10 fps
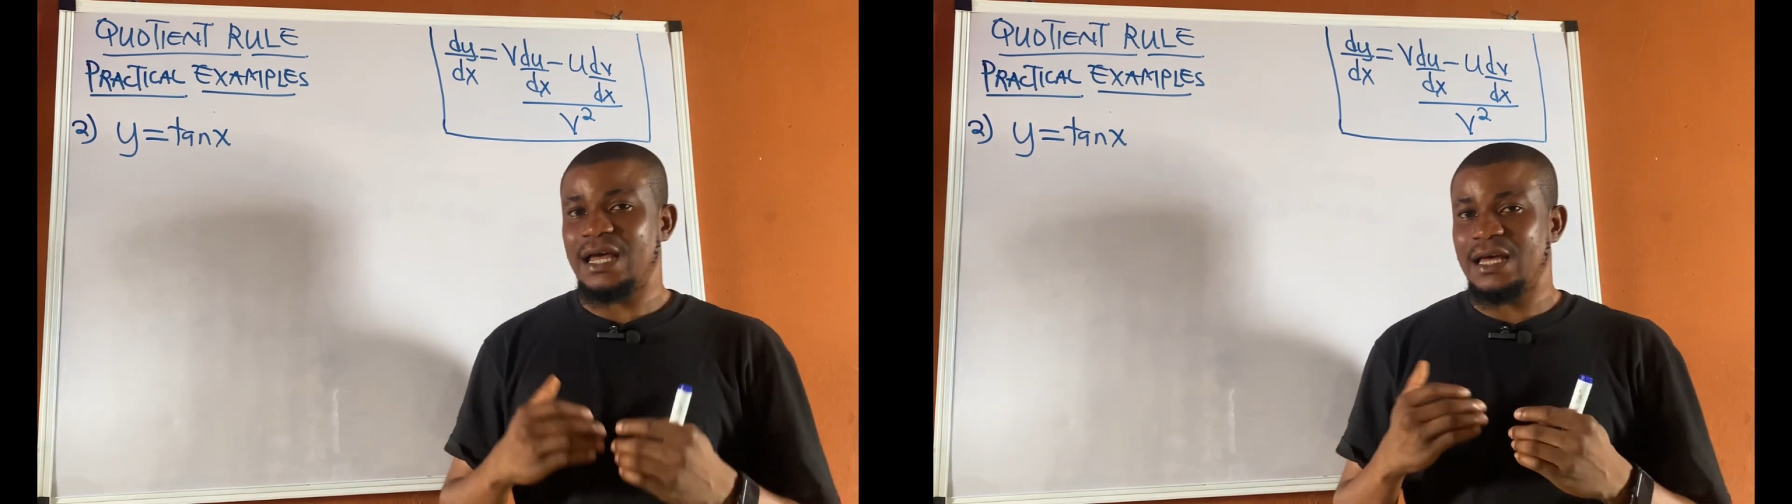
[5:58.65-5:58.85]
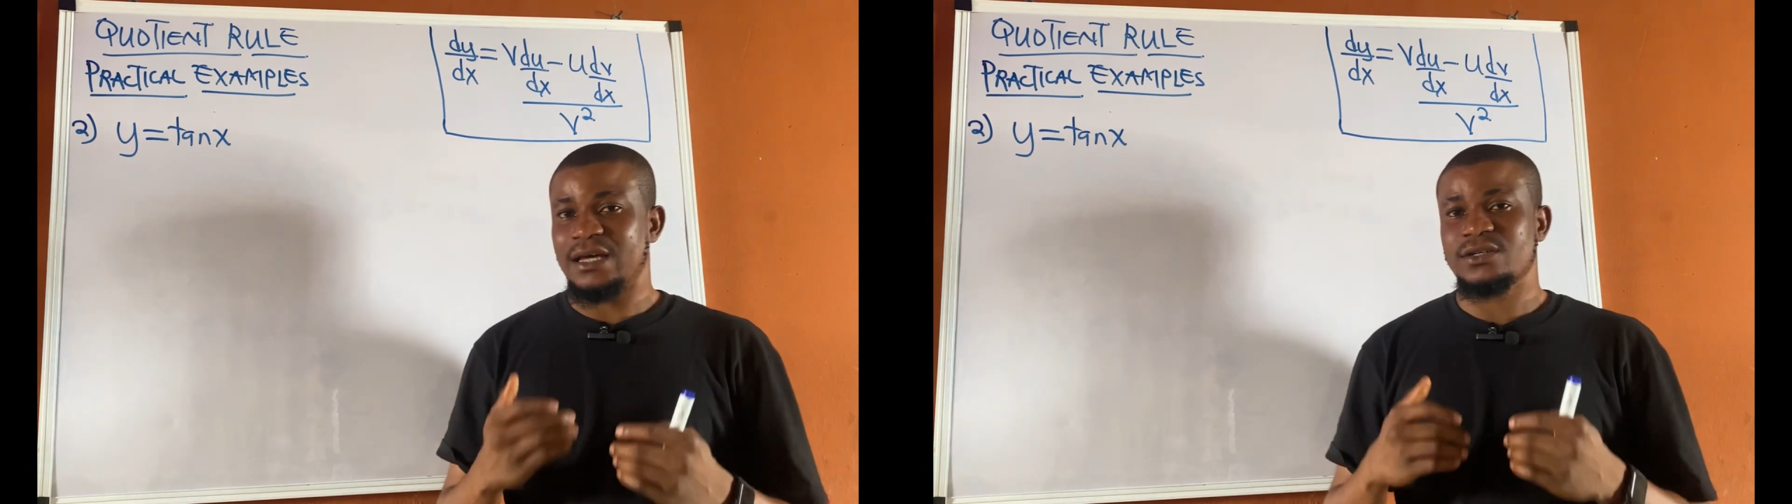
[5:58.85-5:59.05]

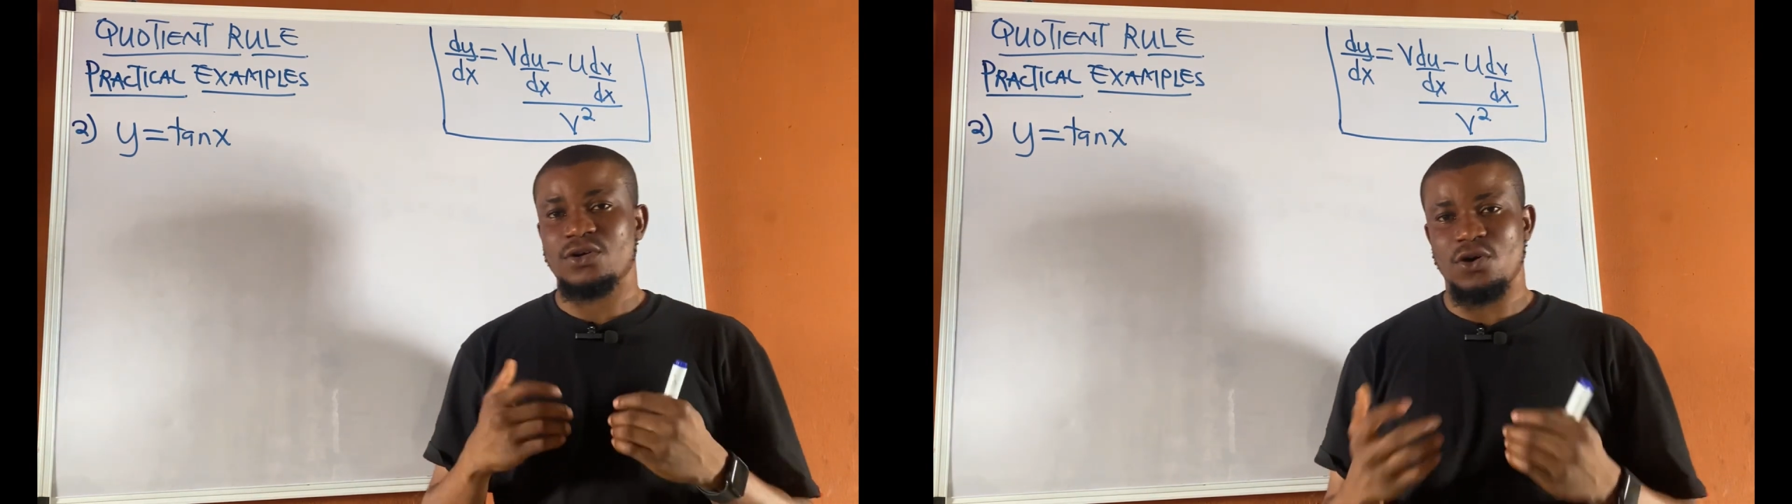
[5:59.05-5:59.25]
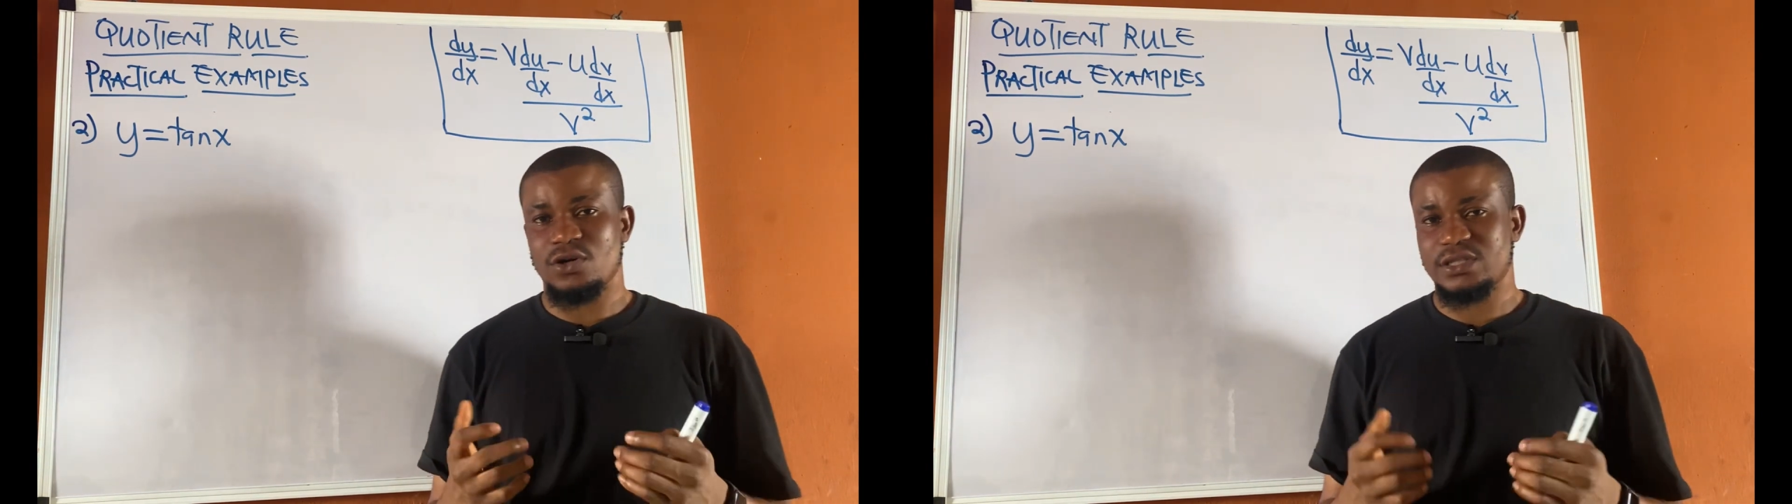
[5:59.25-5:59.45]

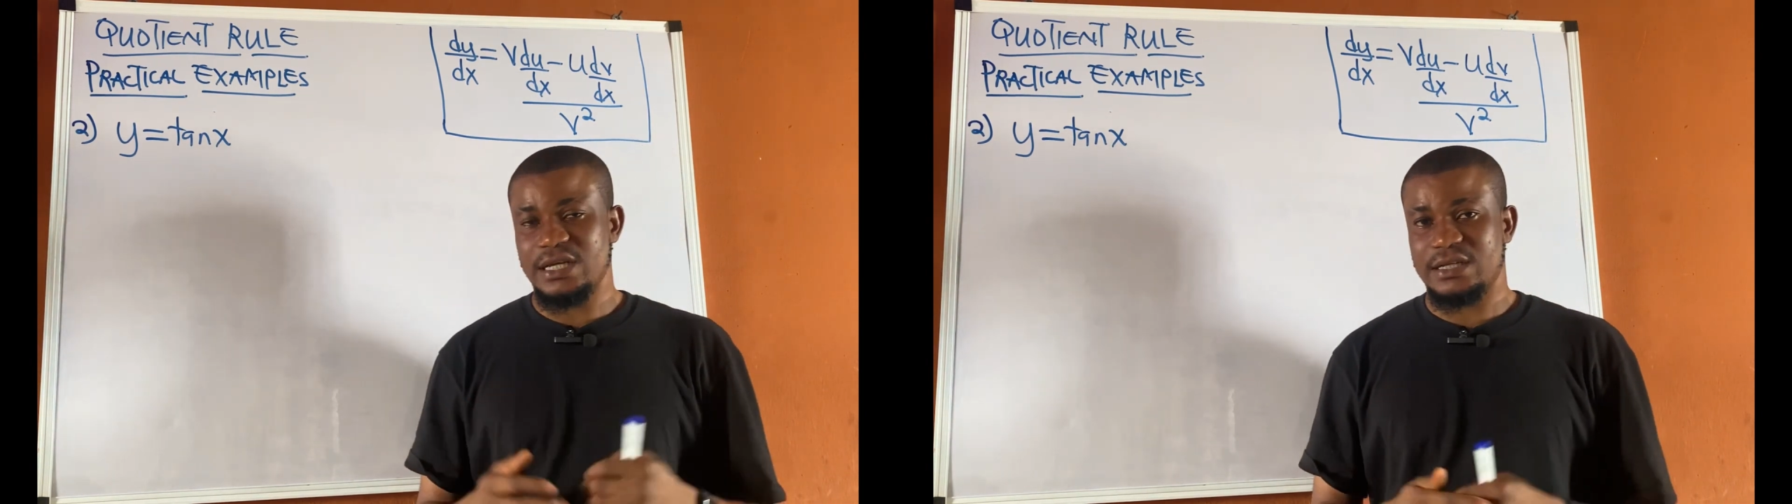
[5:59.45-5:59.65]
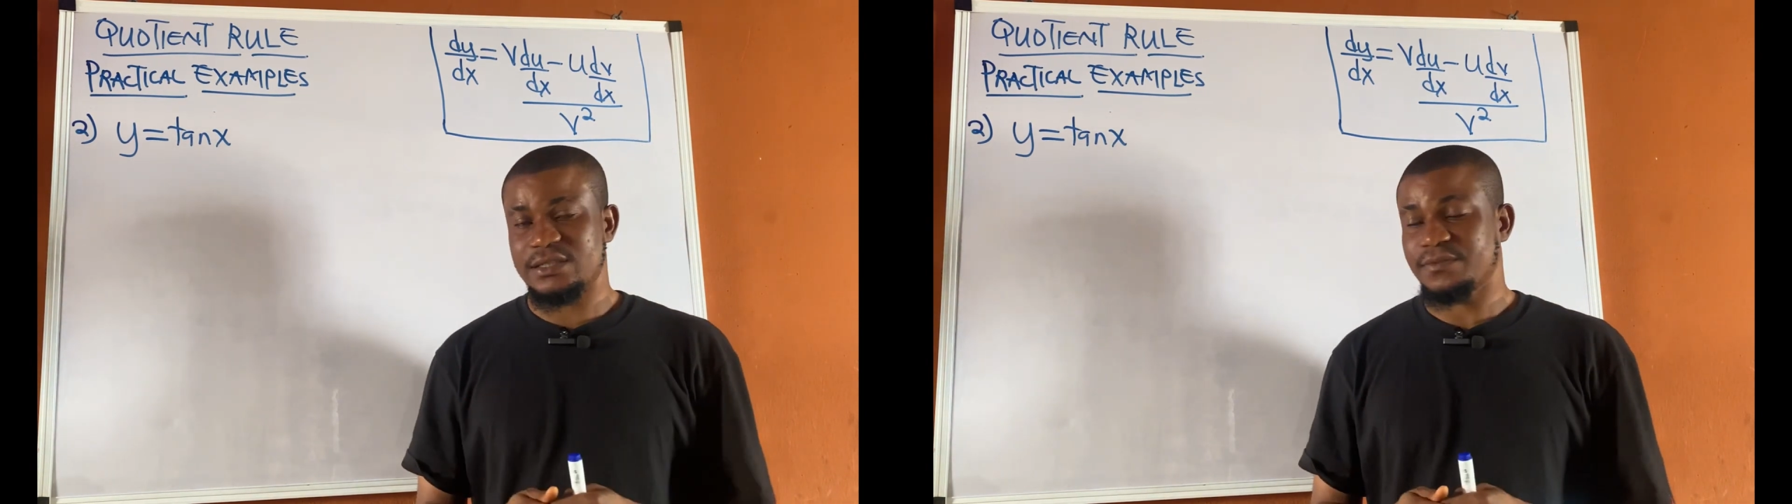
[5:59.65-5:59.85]
and cos
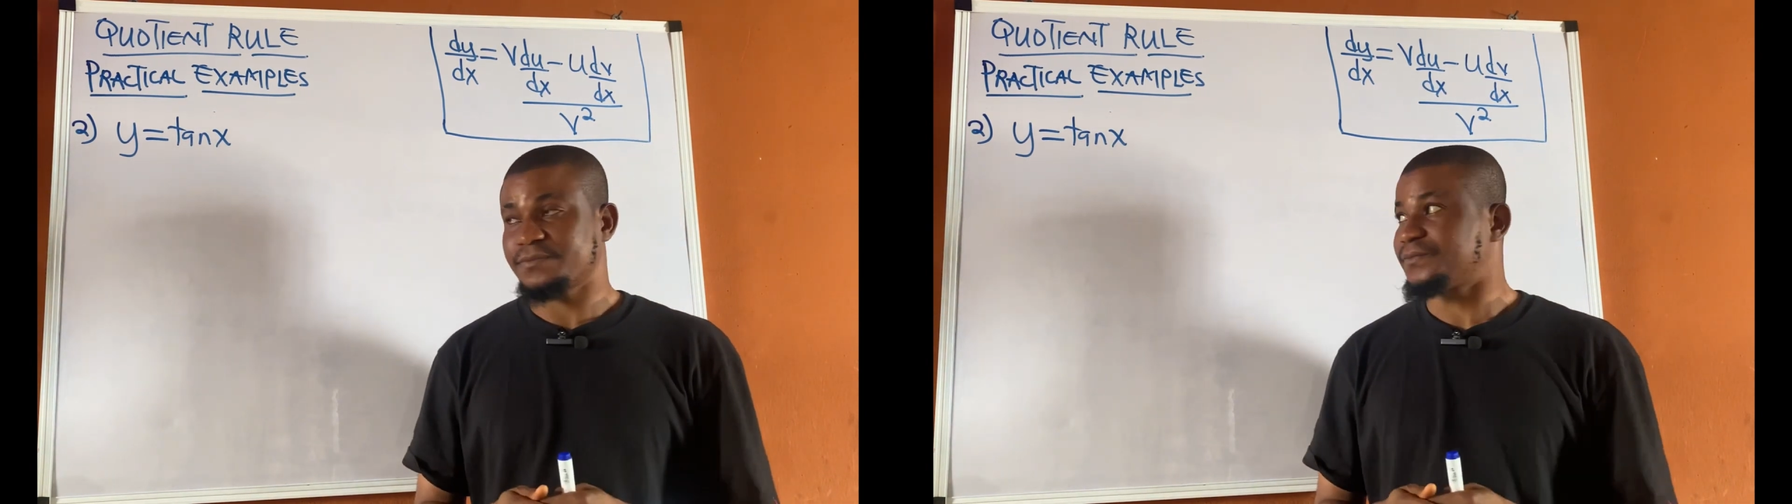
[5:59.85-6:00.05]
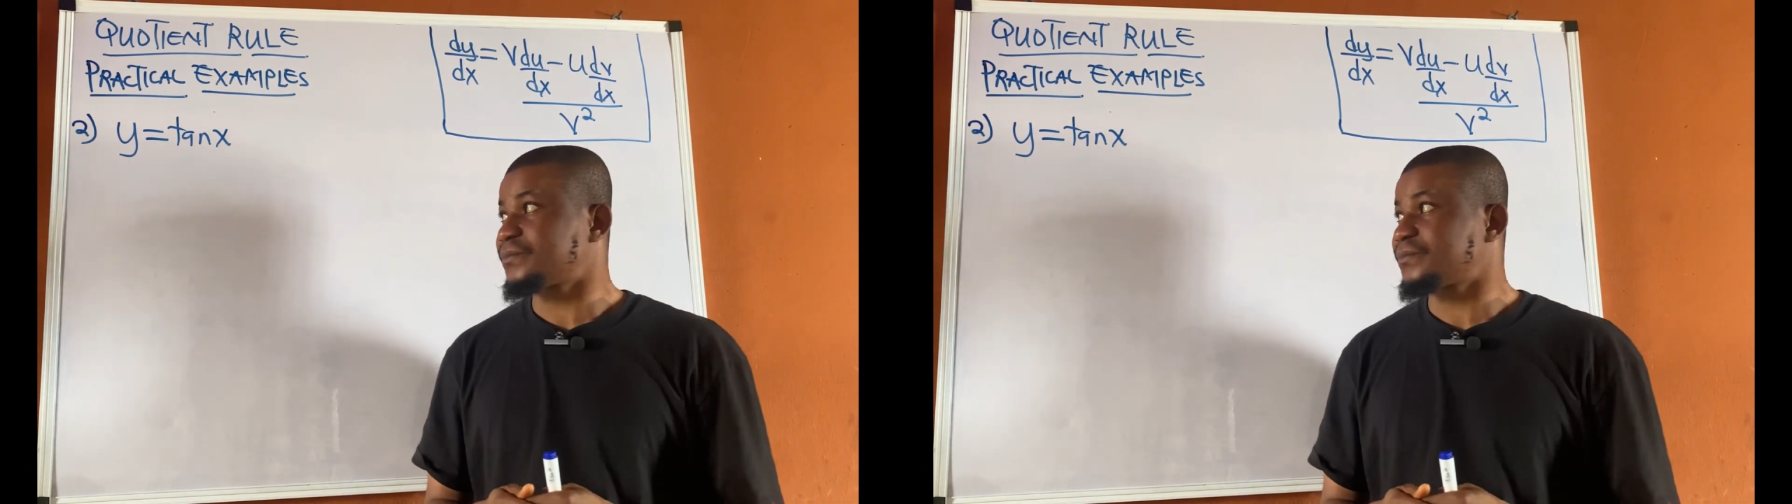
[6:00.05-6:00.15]
x.